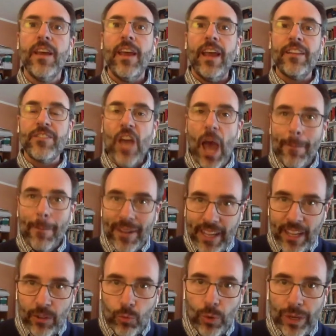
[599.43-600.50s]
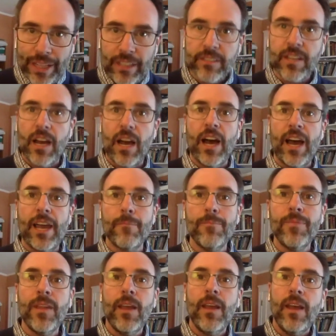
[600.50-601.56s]
It's happening in real time.
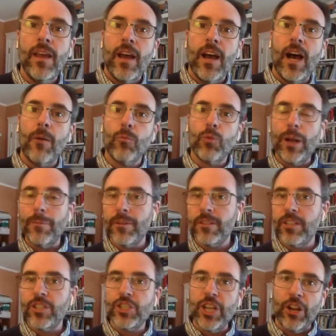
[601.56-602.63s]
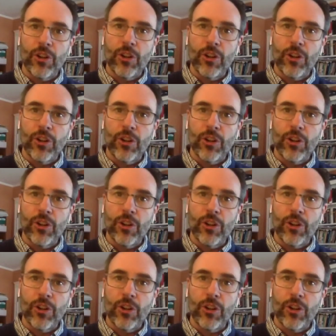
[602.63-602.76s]
We're able to share